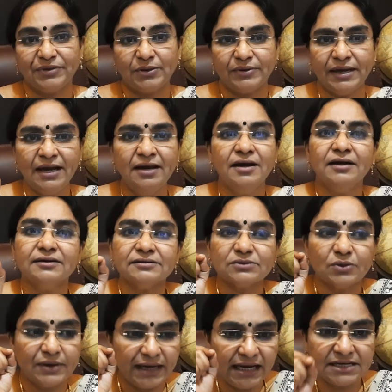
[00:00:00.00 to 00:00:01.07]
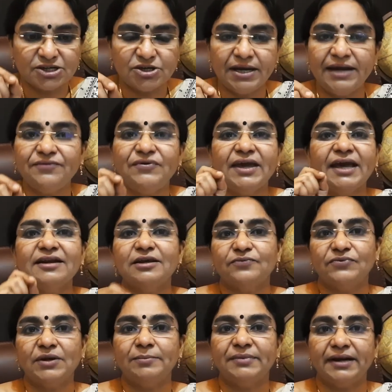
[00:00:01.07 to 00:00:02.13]
Okay, so each day we can
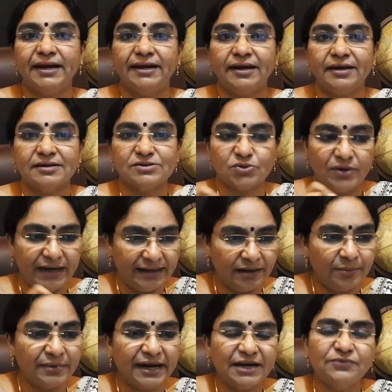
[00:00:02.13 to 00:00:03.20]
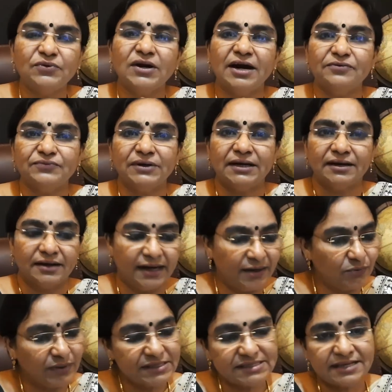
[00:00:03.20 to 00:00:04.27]
give them training. So let them write for half an hour,
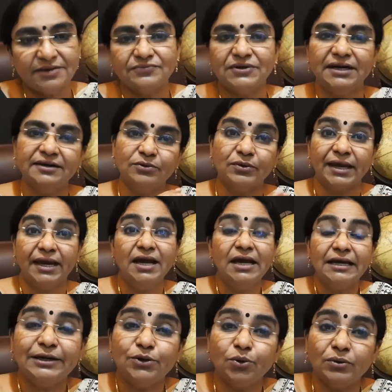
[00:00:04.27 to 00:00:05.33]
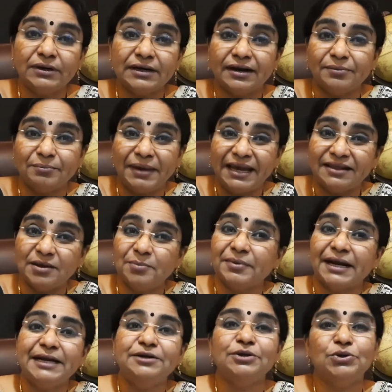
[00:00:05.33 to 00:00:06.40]
and once they have done, okay, don't make them
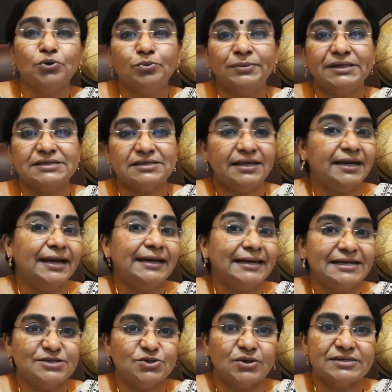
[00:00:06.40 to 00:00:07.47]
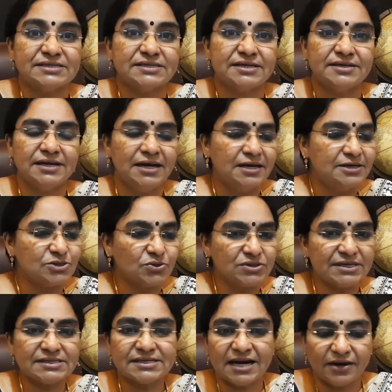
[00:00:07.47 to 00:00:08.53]
write too much, they get exhausted. So
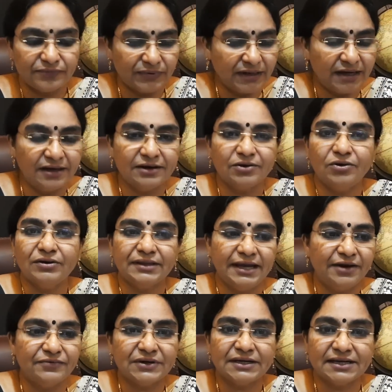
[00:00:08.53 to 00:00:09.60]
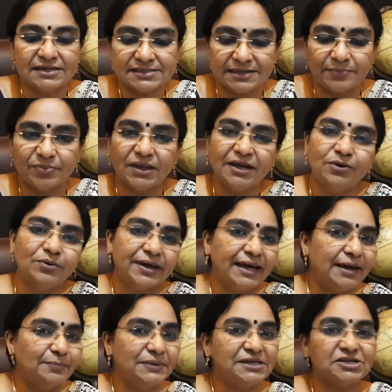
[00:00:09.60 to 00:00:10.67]
just half an hour, or they have written something, okay,
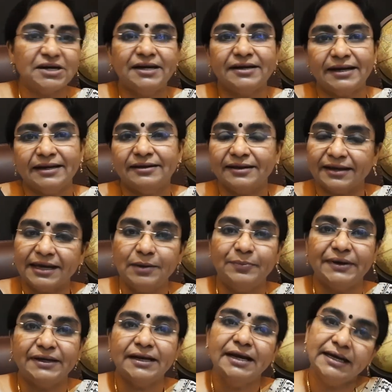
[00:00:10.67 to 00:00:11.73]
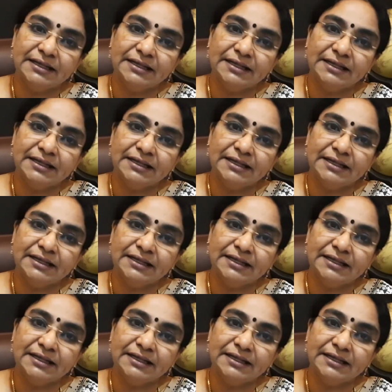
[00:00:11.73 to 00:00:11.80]
appreciate and they keep it.